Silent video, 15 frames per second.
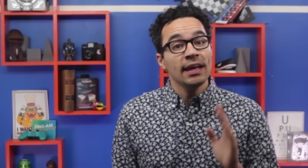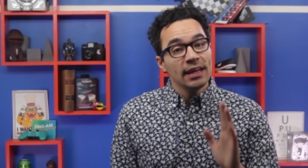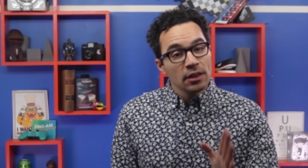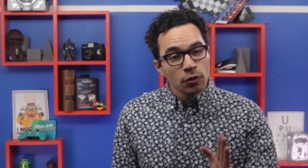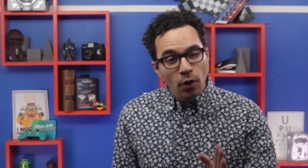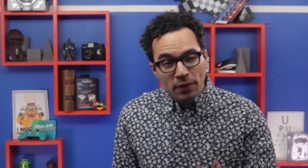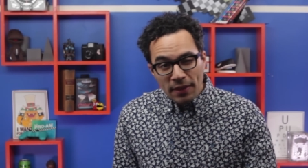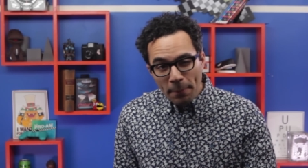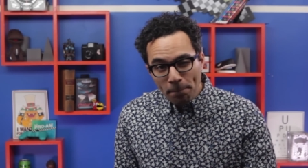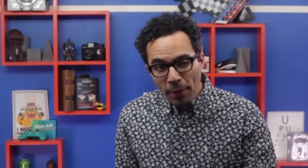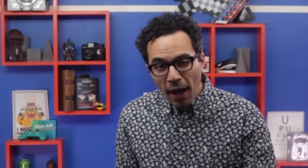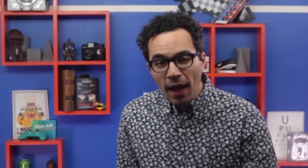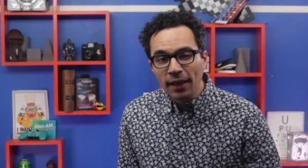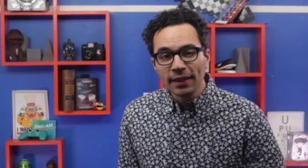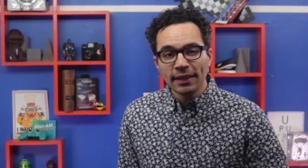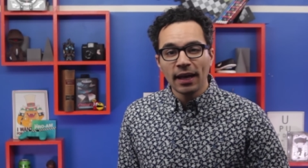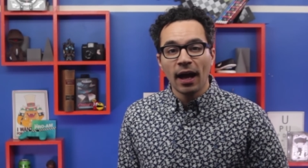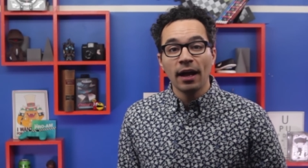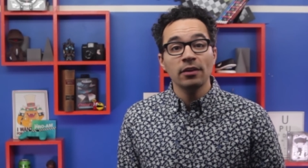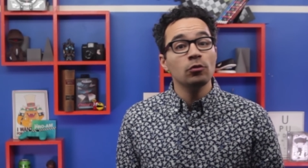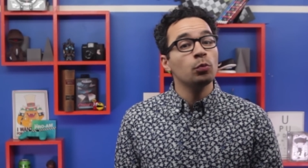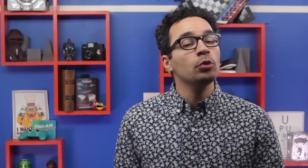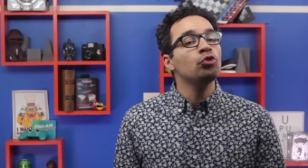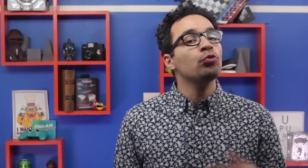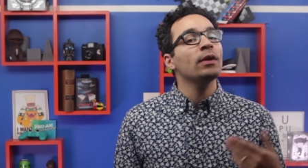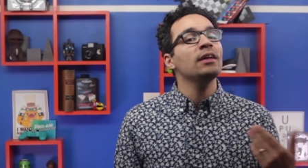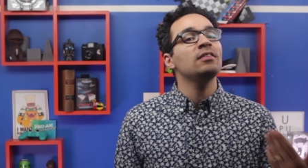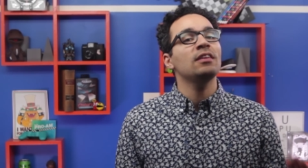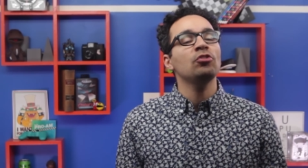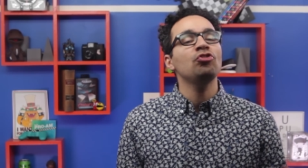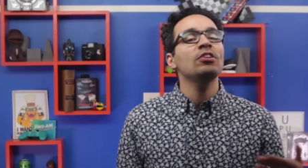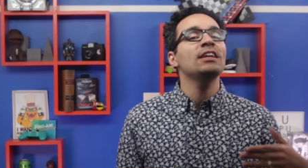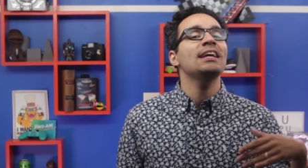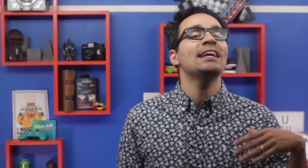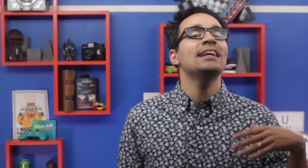He thought that polygons would transition